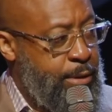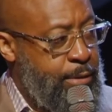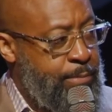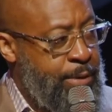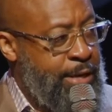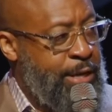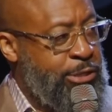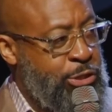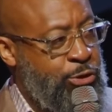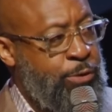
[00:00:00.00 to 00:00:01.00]

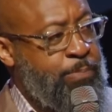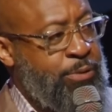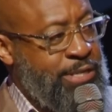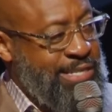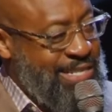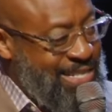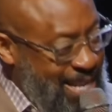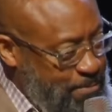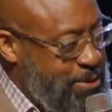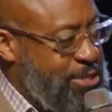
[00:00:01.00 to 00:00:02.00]
Because your
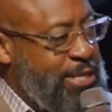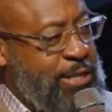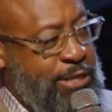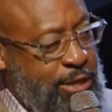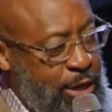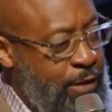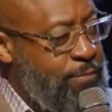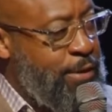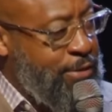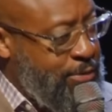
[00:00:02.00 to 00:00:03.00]
perception of
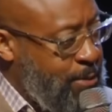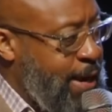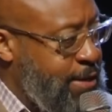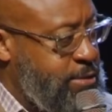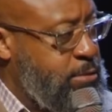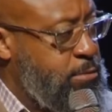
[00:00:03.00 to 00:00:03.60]
the threat